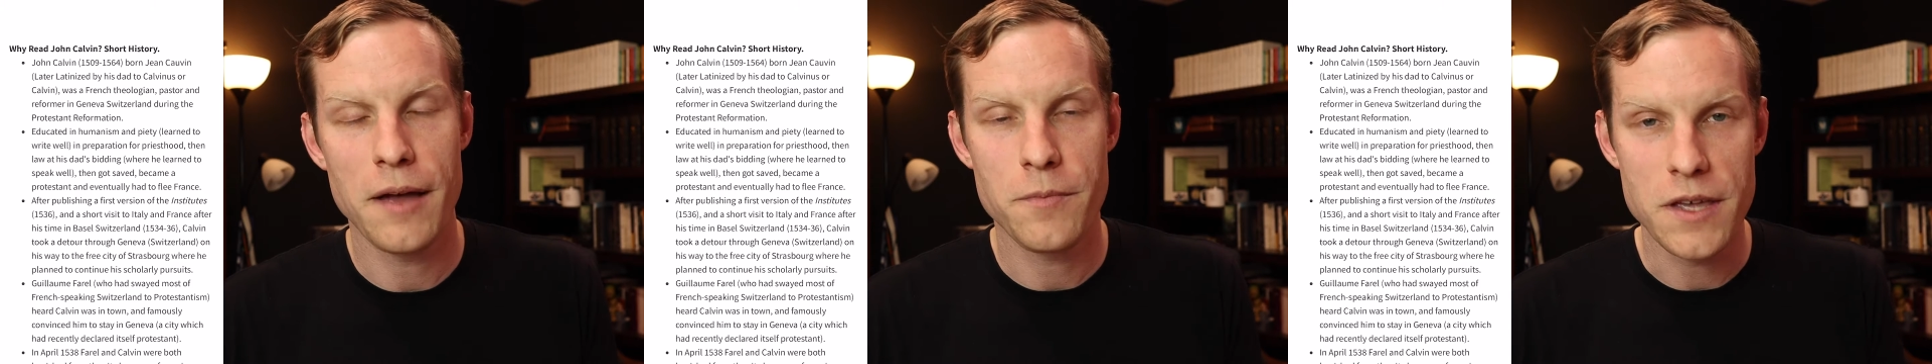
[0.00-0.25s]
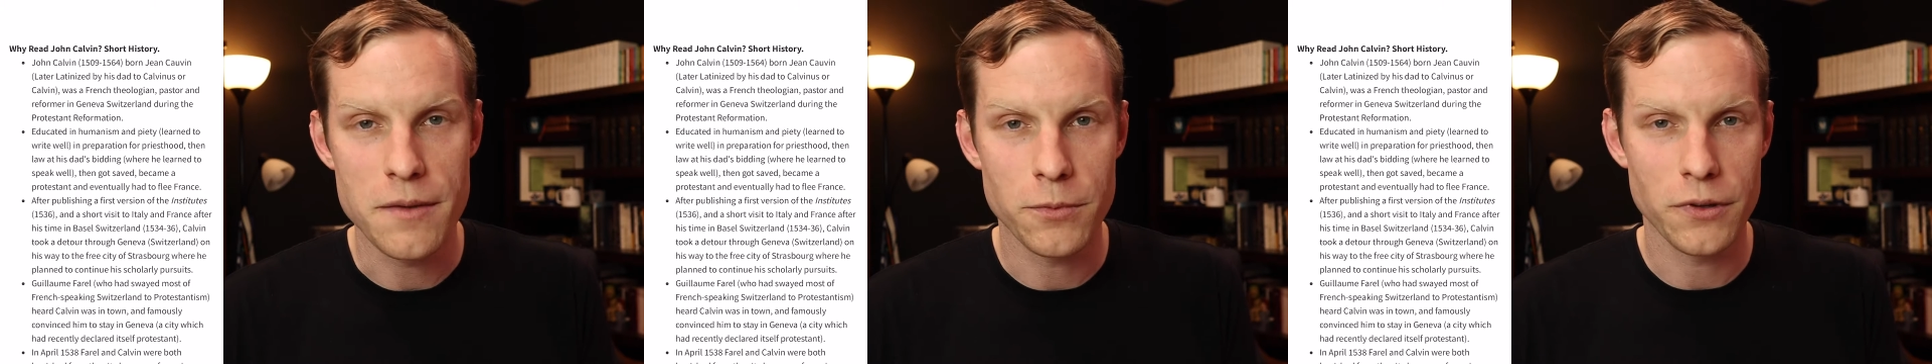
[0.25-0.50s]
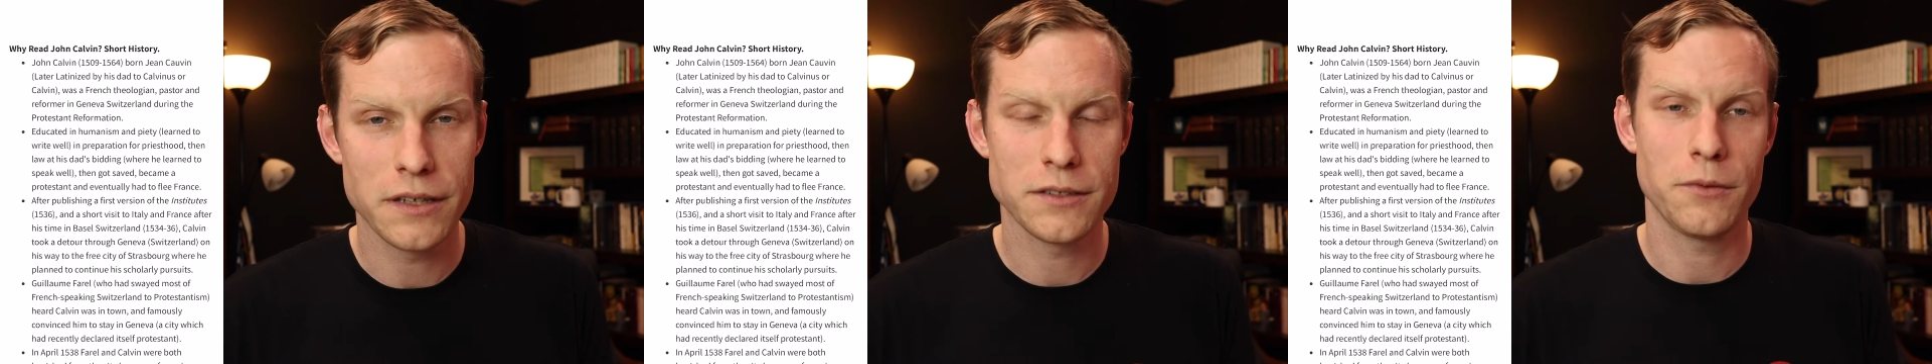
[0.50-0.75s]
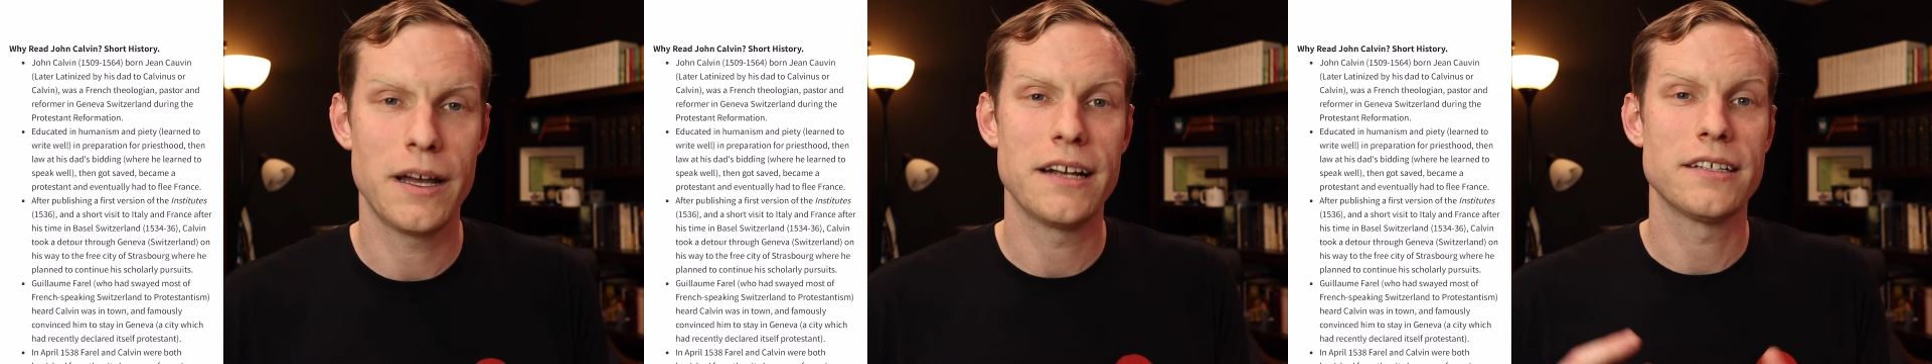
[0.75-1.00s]
people as
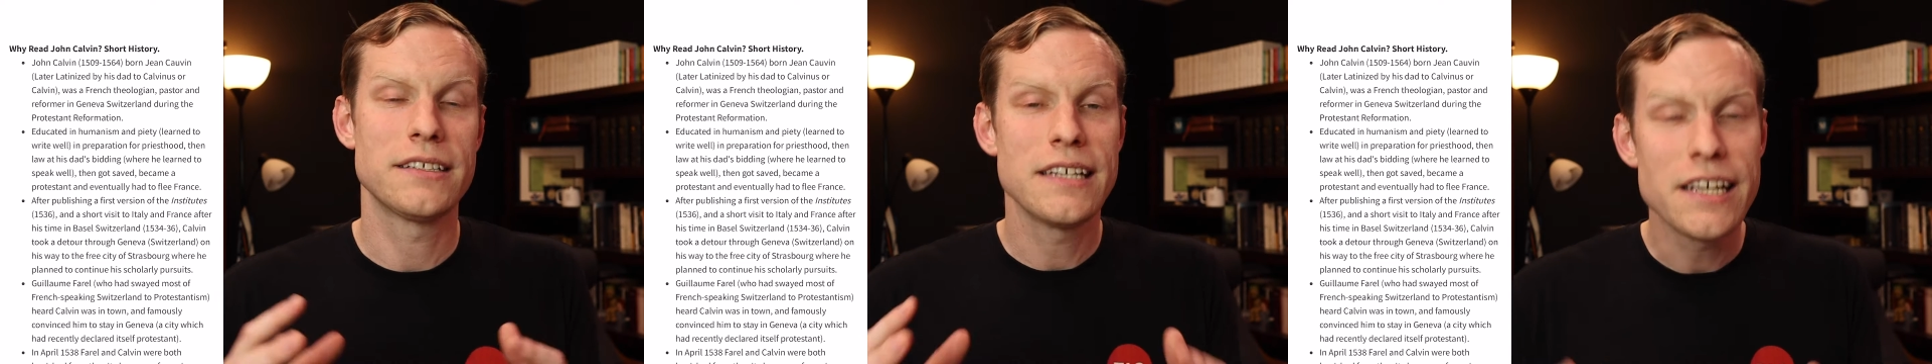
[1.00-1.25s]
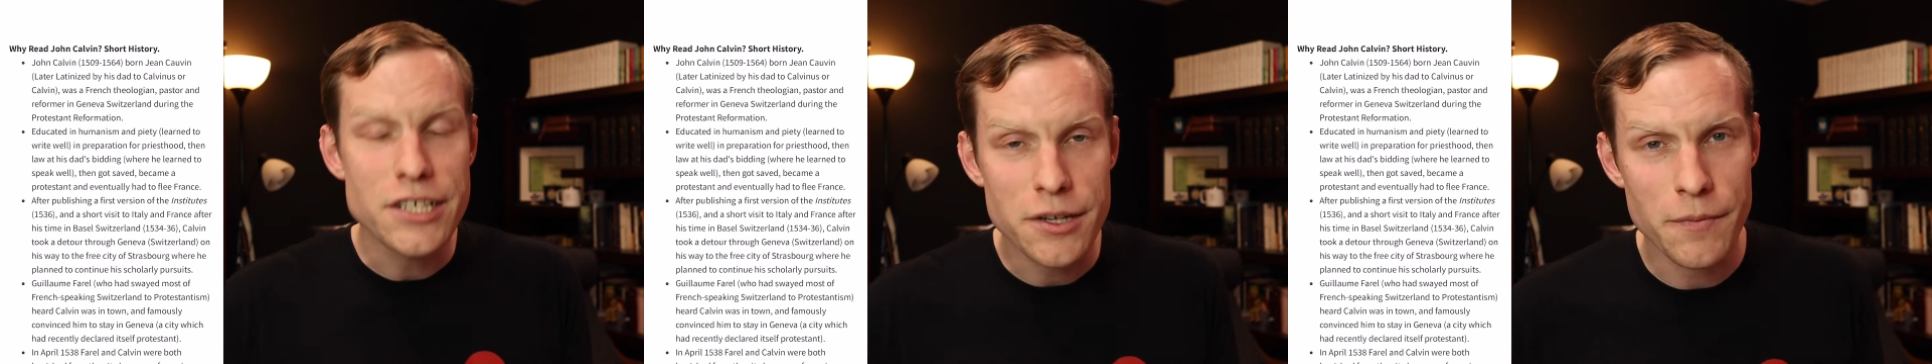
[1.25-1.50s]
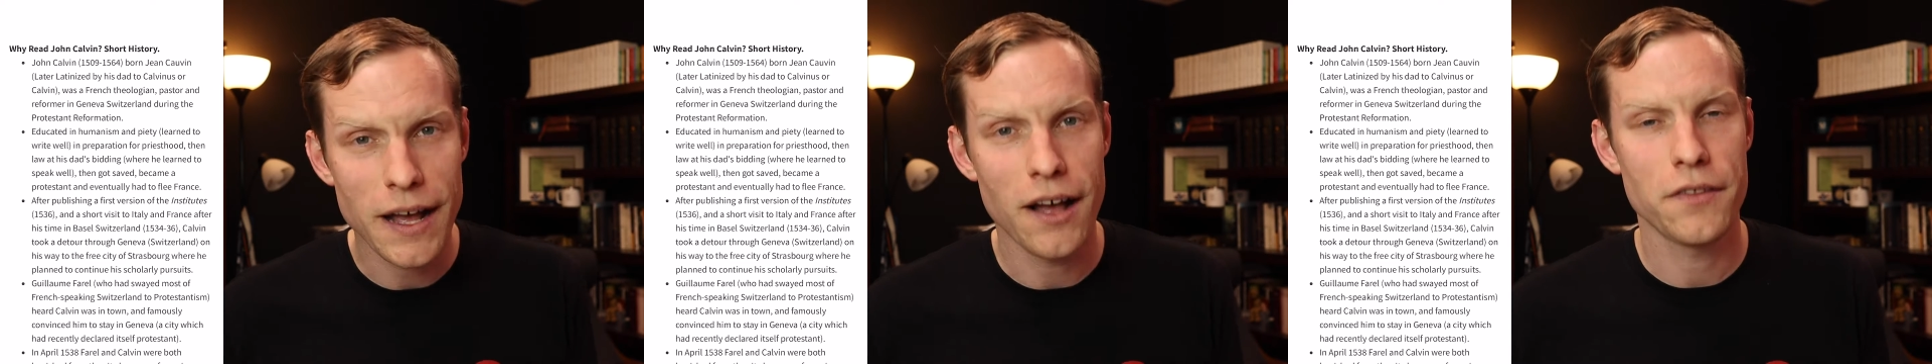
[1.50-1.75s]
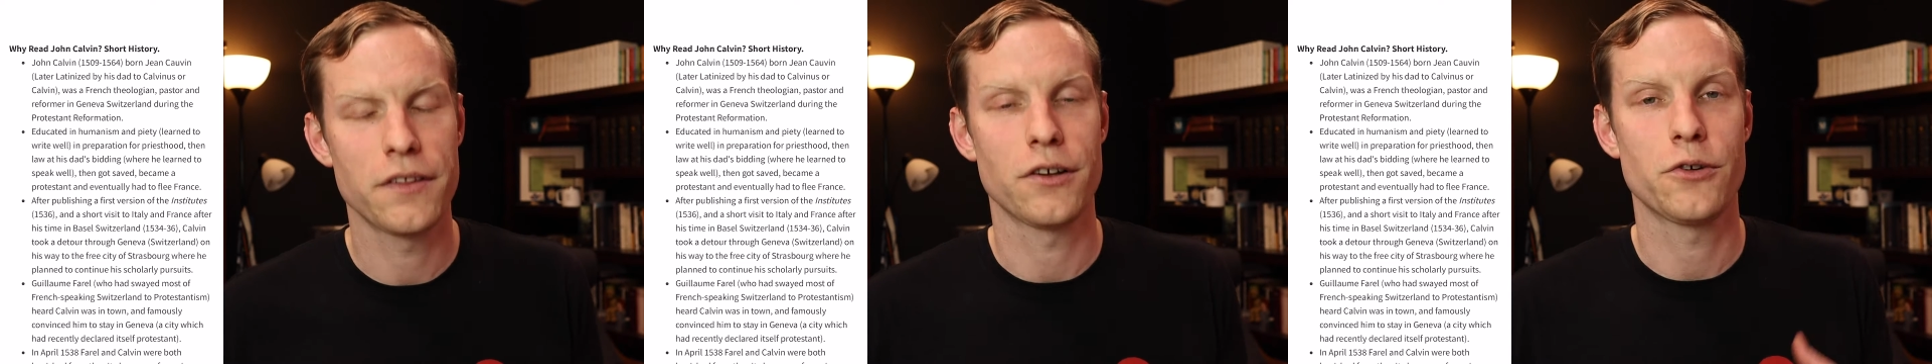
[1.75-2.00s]
a way to teach
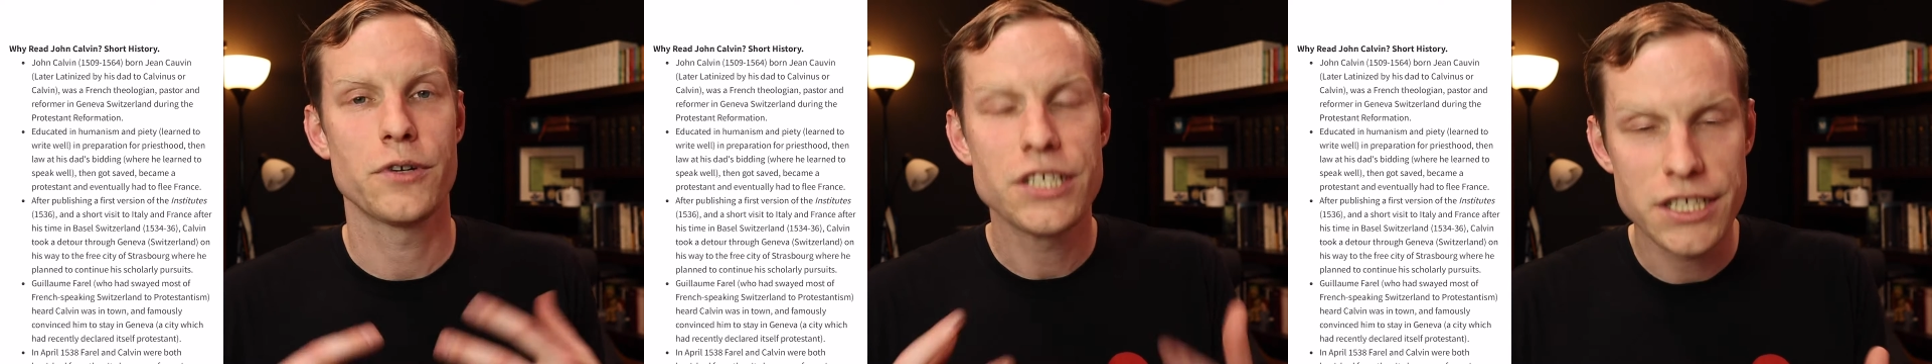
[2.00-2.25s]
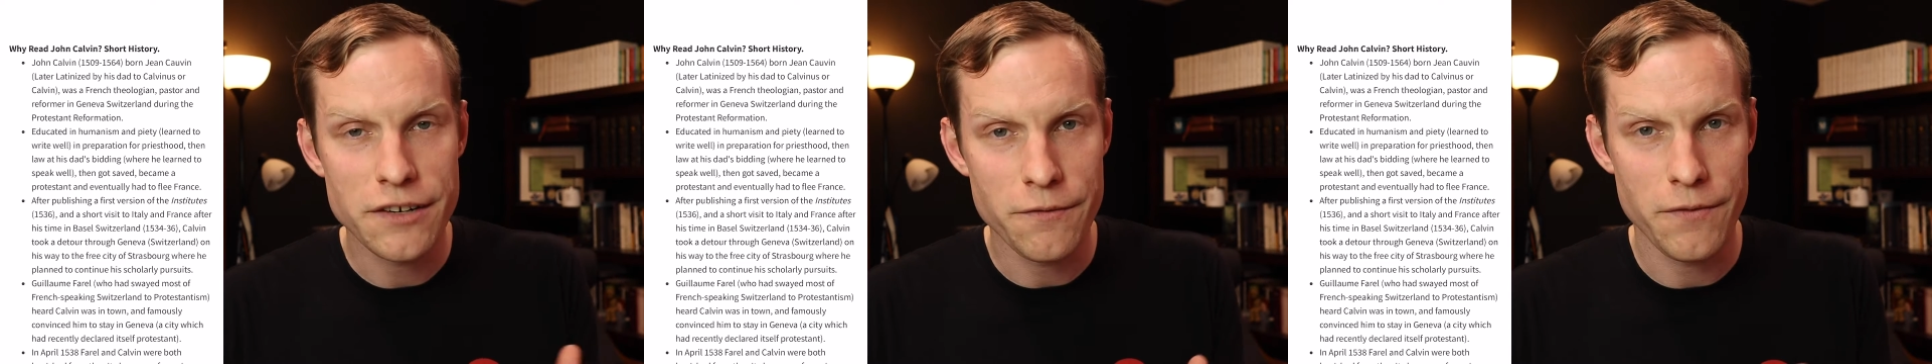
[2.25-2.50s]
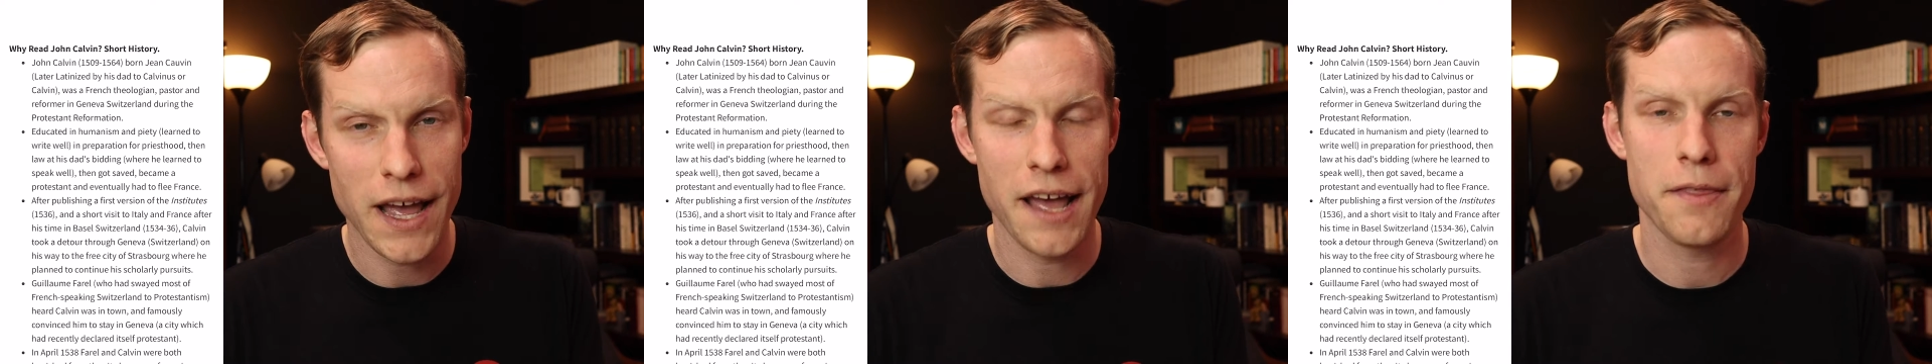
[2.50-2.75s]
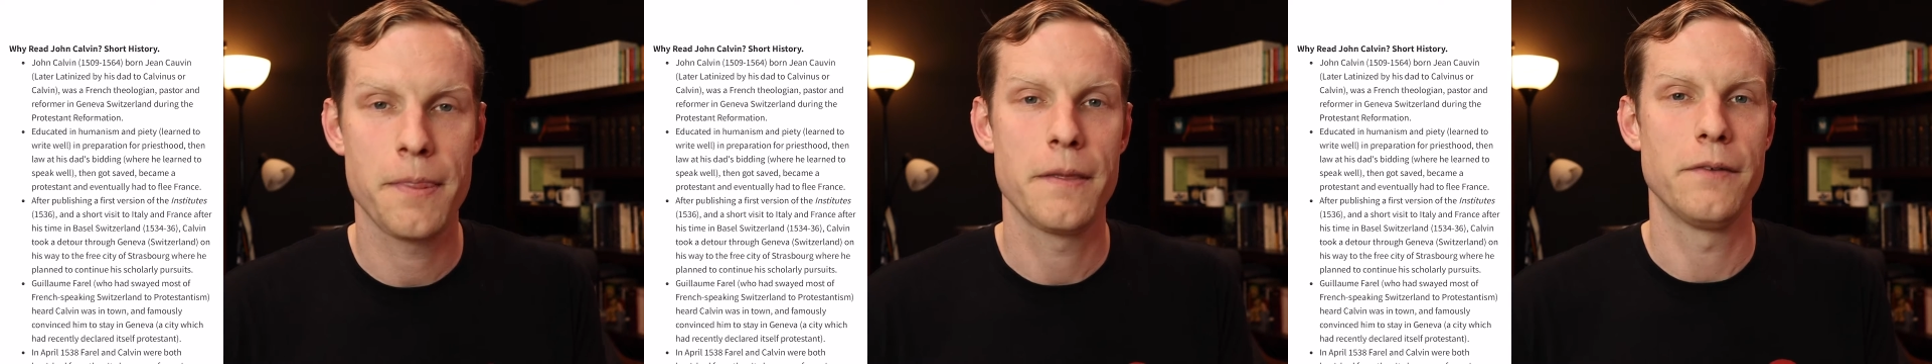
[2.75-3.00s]
about the Christian faith.